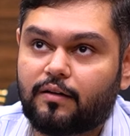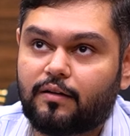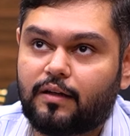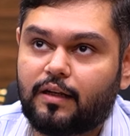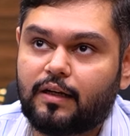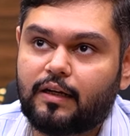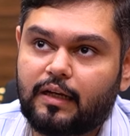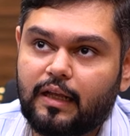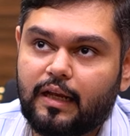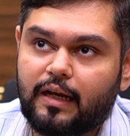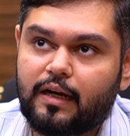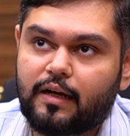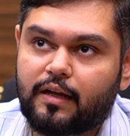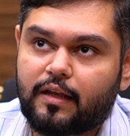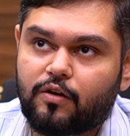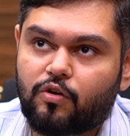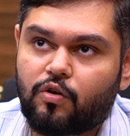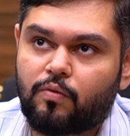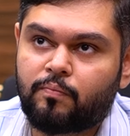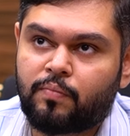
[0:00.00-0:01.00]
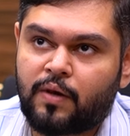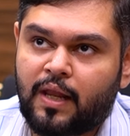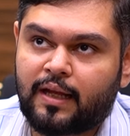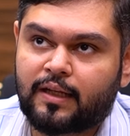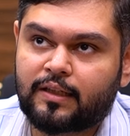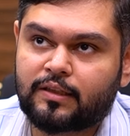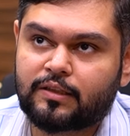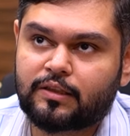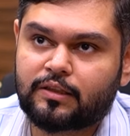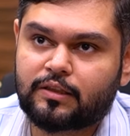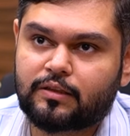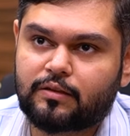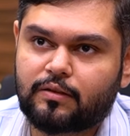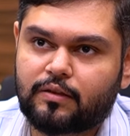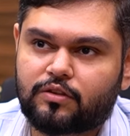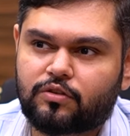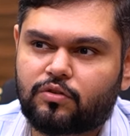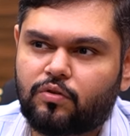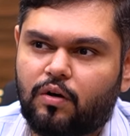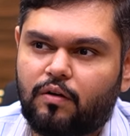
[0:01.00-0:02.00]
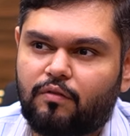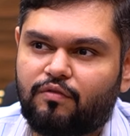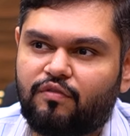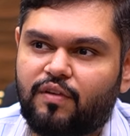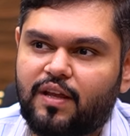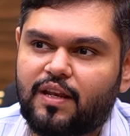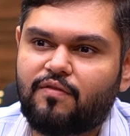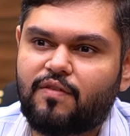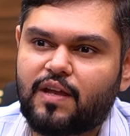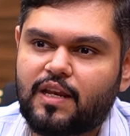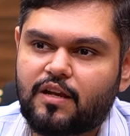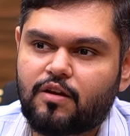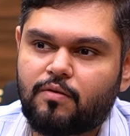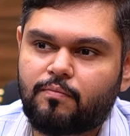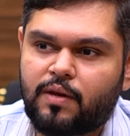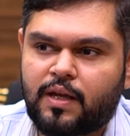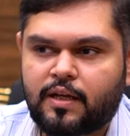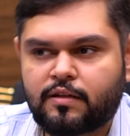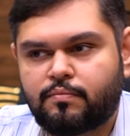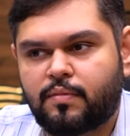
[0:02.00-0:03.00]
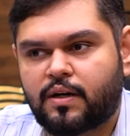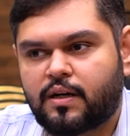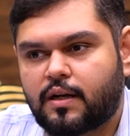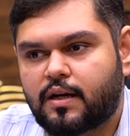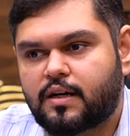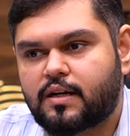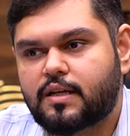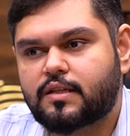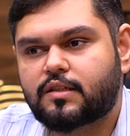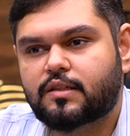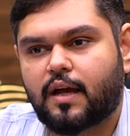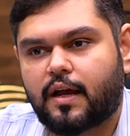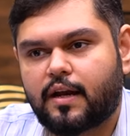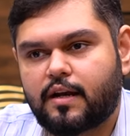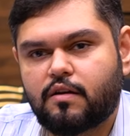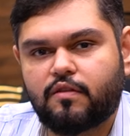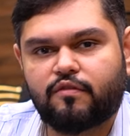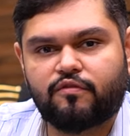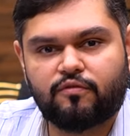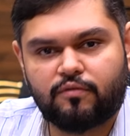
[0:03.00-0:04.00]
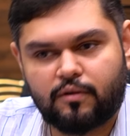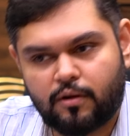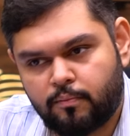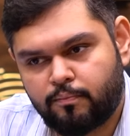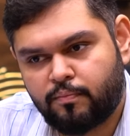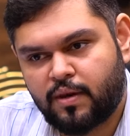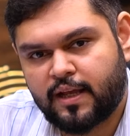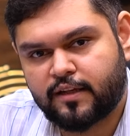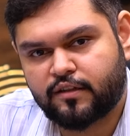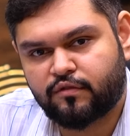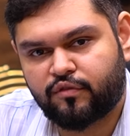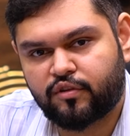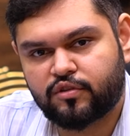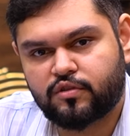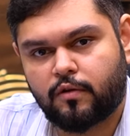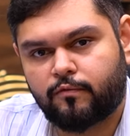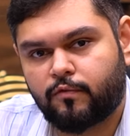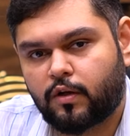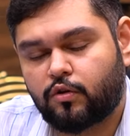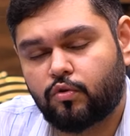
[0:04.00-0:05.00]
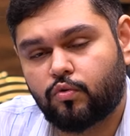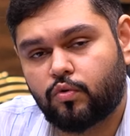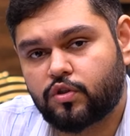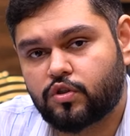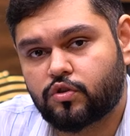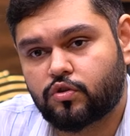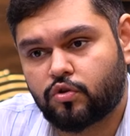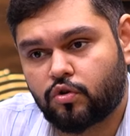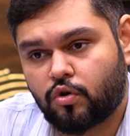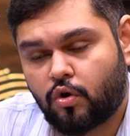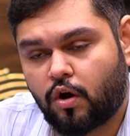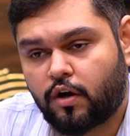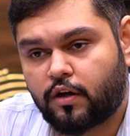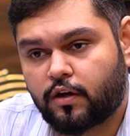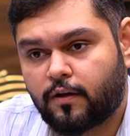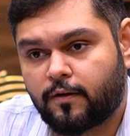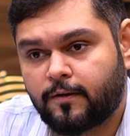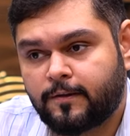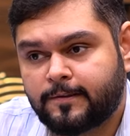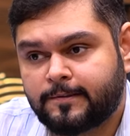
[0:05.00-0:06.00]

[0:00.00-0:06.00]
detailed and complex. It's not very, very complex, but it is kind of complex for someone who is not